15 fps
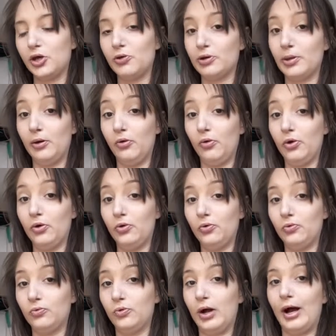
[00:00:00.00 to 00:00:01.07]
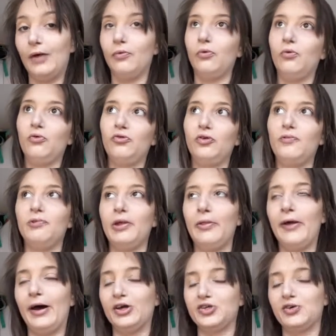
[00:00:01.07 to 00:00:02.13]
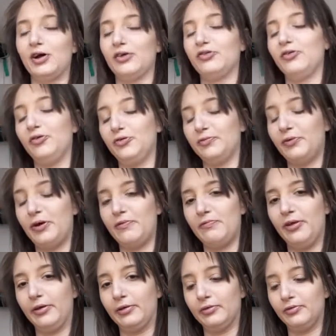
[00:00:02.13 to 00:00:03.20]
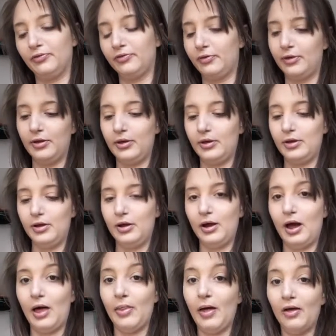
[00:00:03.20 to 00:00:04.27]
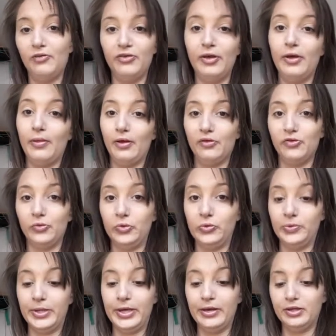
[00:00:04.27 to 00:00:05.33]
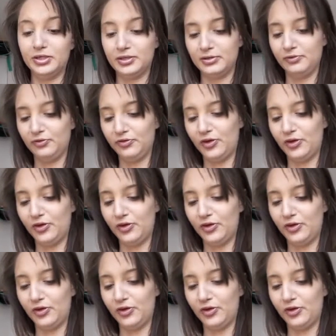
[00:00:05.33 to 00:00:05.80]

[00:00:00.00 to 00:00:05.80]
coconut oil, and also vanilla extract. So it's 5 things, and that's it. That's all you need.